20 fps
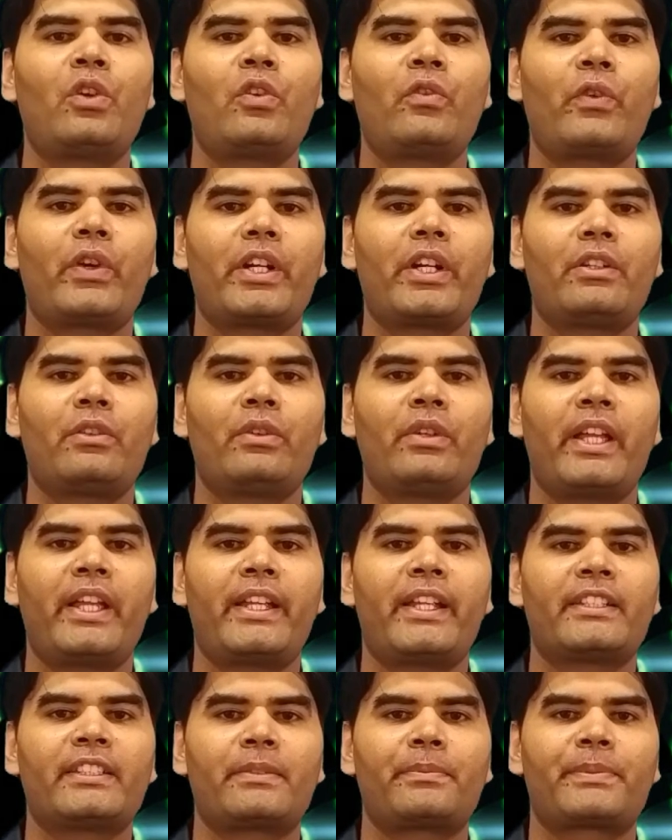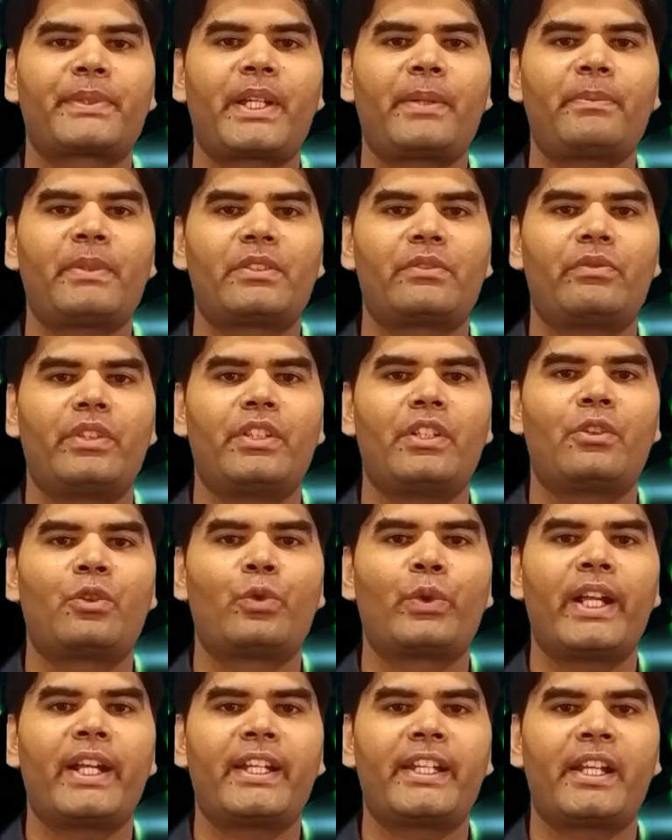don't forget to like and subscribe this video
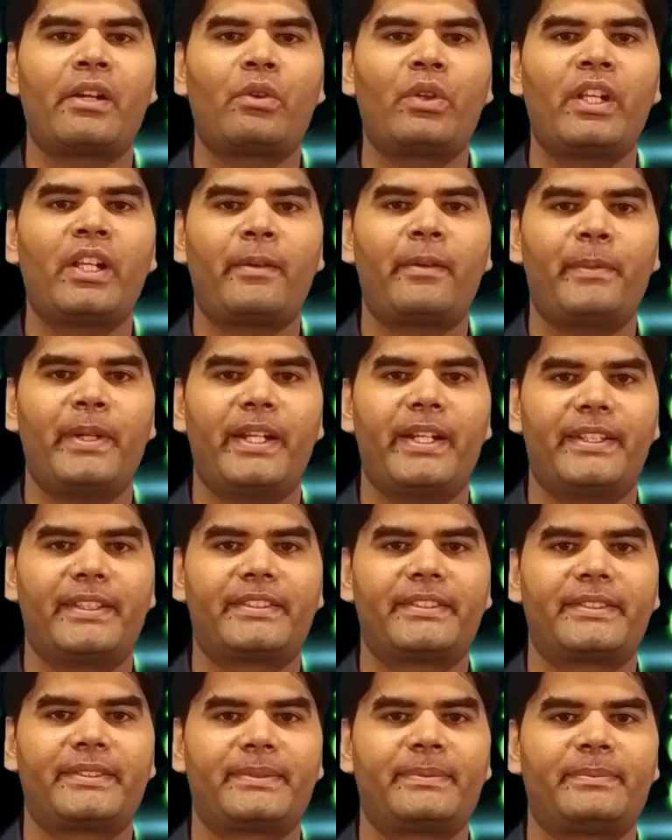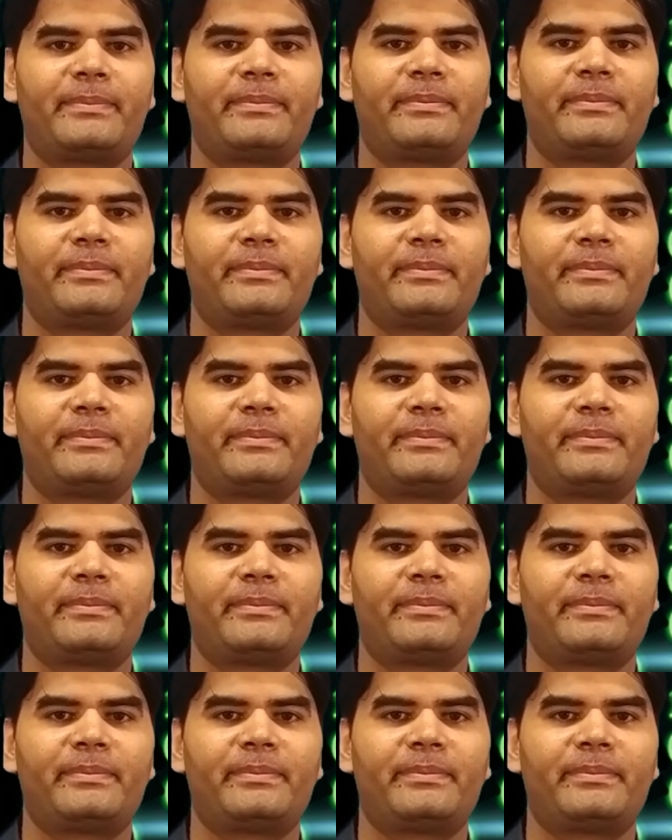to get regular updates.